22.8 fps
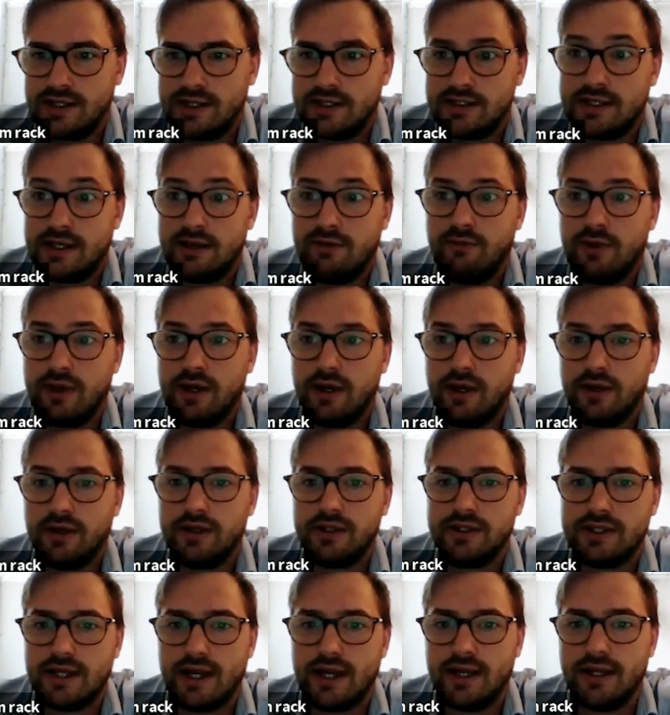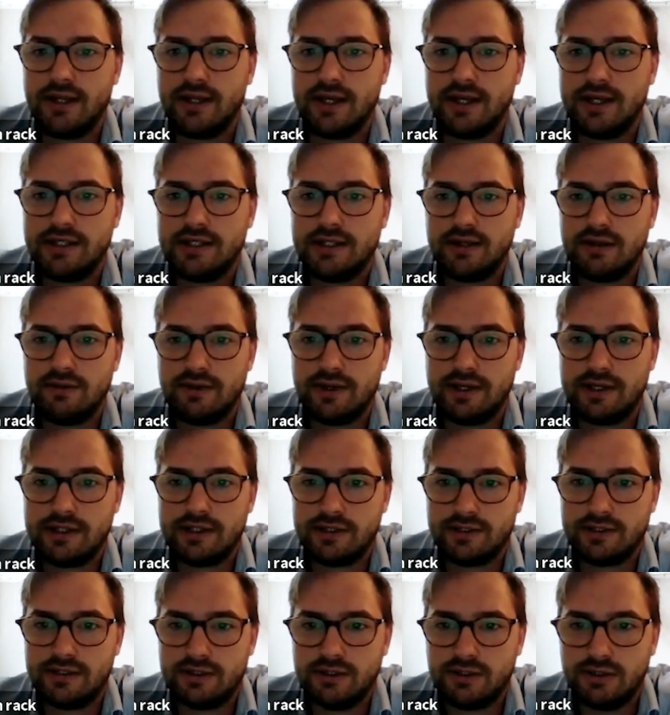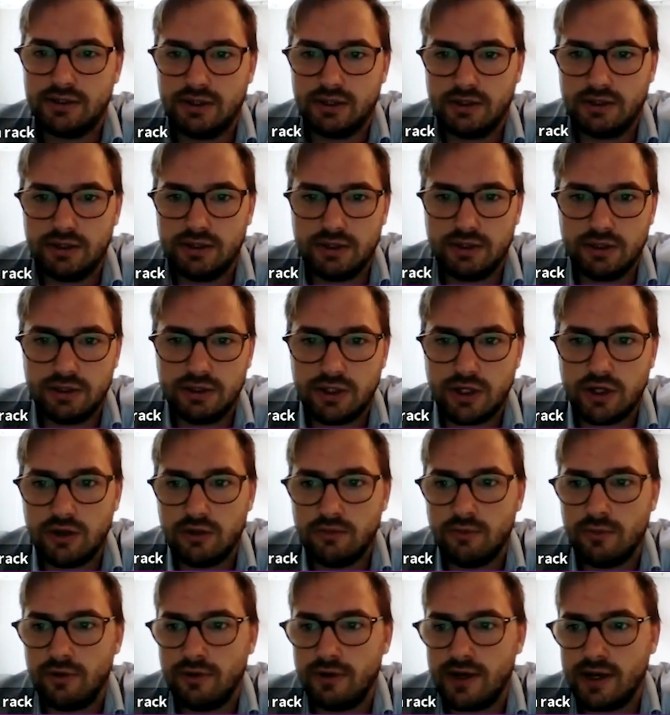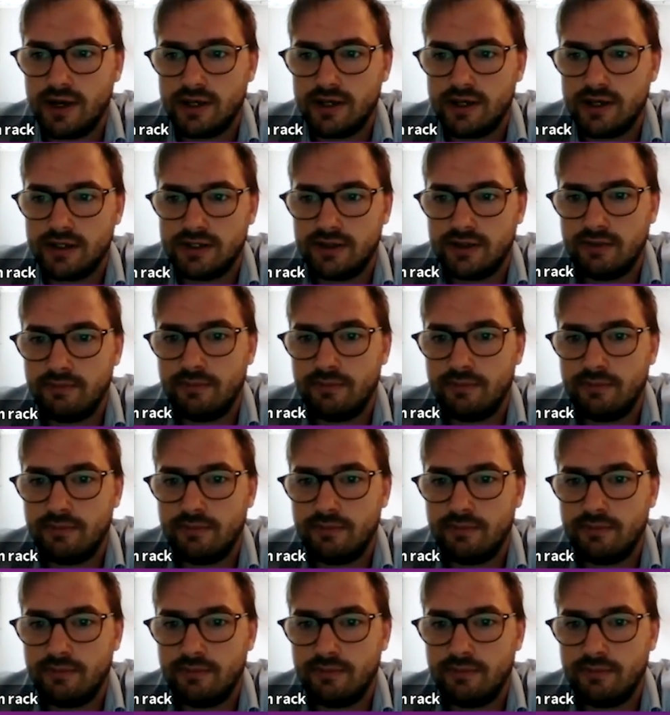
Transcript: Let's see if we can understand this tumor to the